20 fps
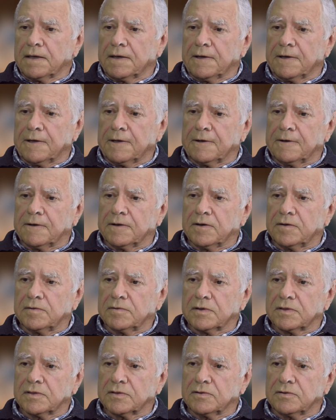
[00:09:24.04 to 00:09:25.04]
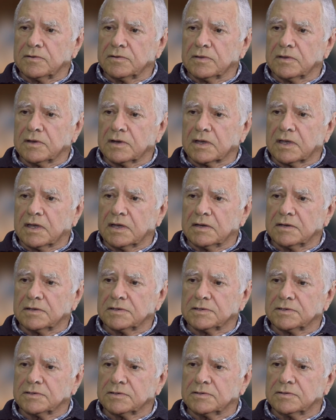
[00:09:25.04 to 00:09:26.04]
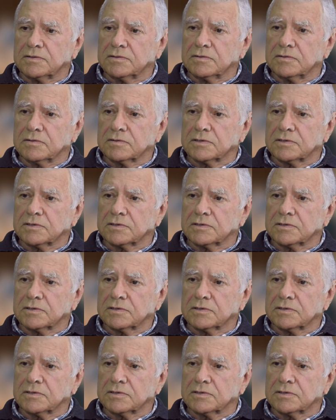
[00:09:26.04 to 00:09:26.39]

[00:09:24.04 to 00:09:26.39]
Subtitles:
and I would have thought that a council